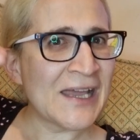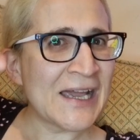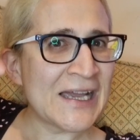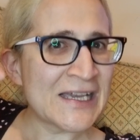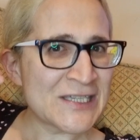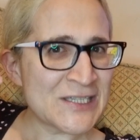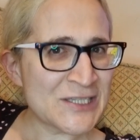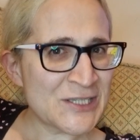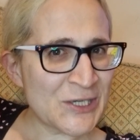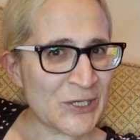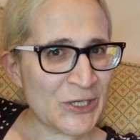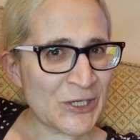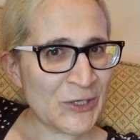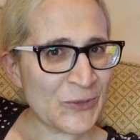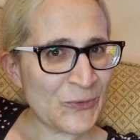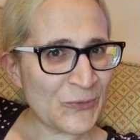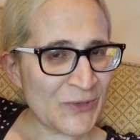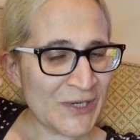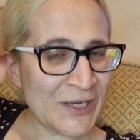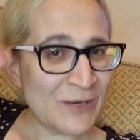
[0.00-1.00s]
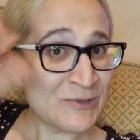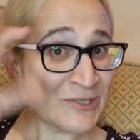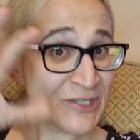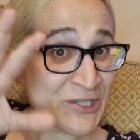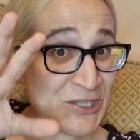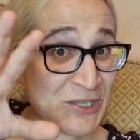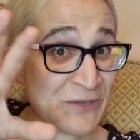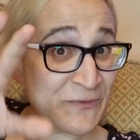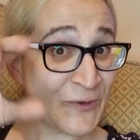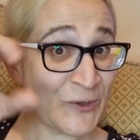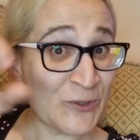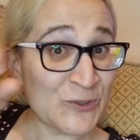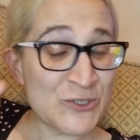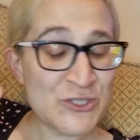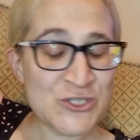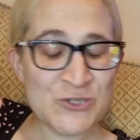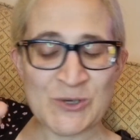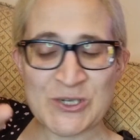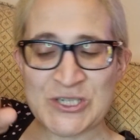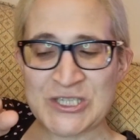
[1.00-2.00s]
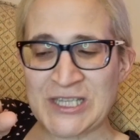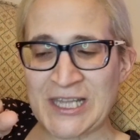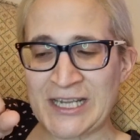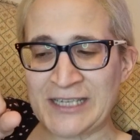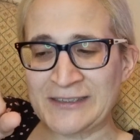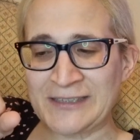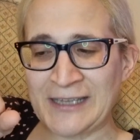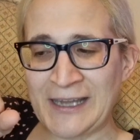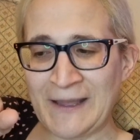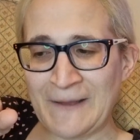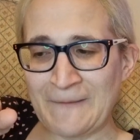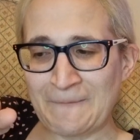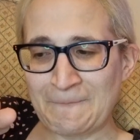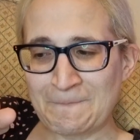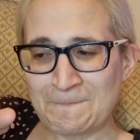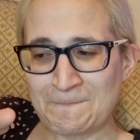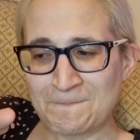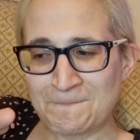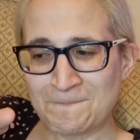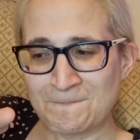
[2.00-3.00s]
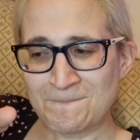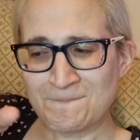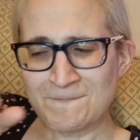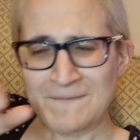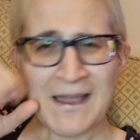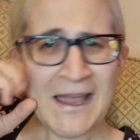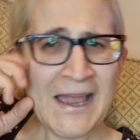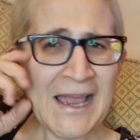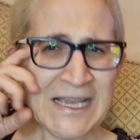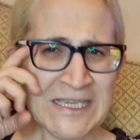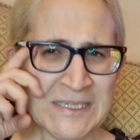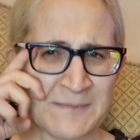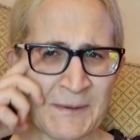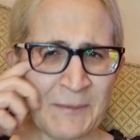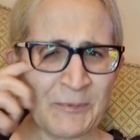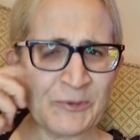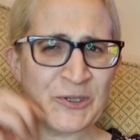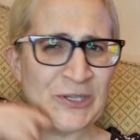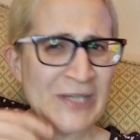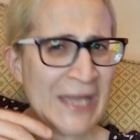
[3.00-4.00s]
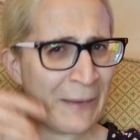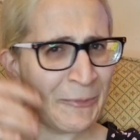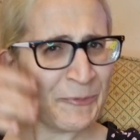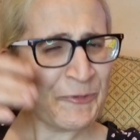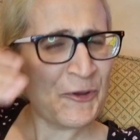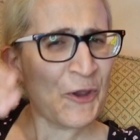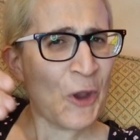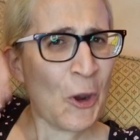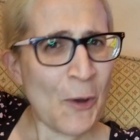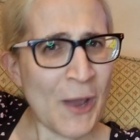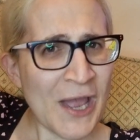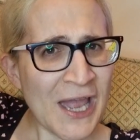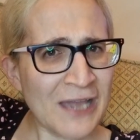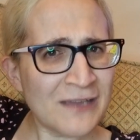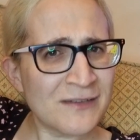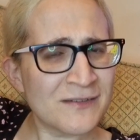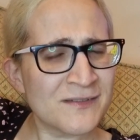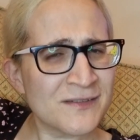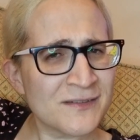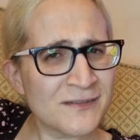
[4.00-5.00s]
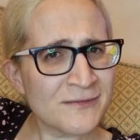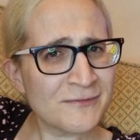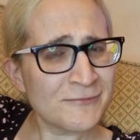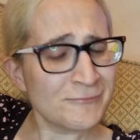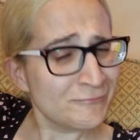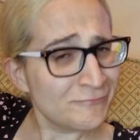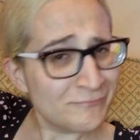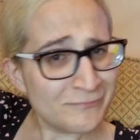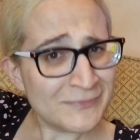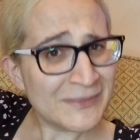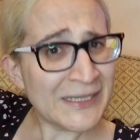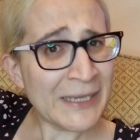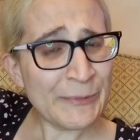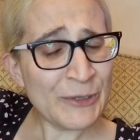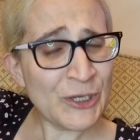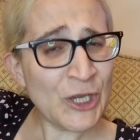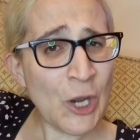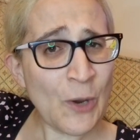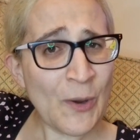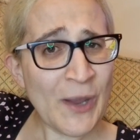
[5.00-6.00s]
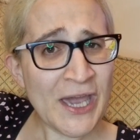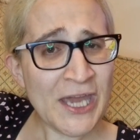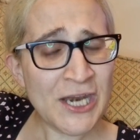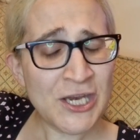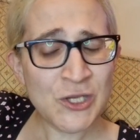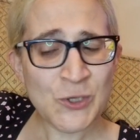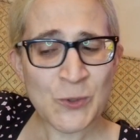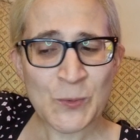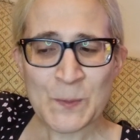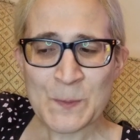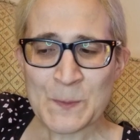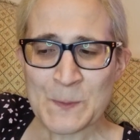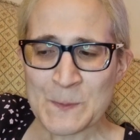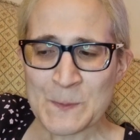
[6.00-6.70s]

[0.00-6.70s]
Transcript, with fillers: last year when I was in a difficult situation like that. I asked people to allow me to go ahead. Let me go ahead of you.